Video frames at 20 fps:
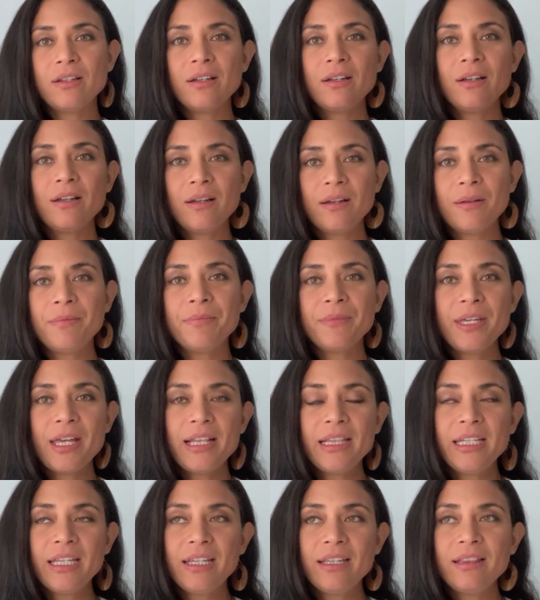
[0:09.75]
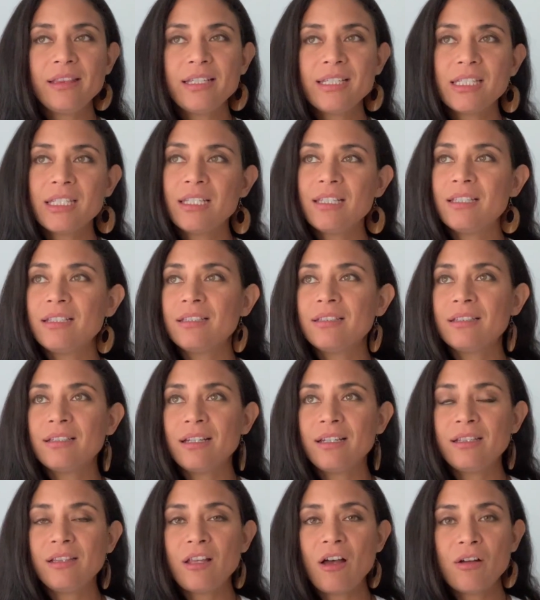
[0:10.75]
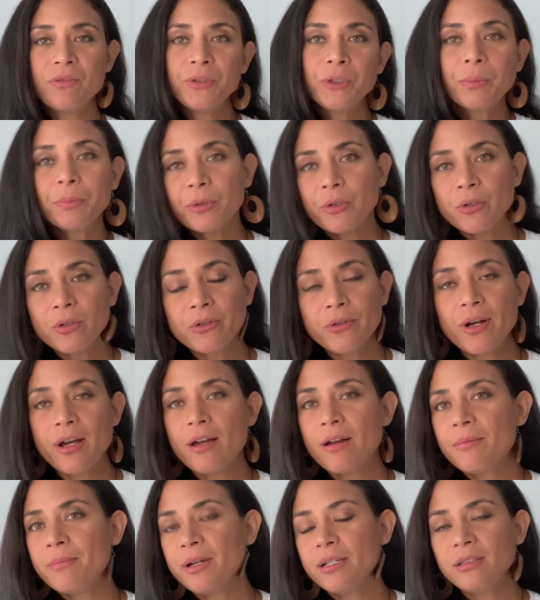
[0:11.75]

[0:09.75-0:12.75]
um, Yeli, listen, I love your program,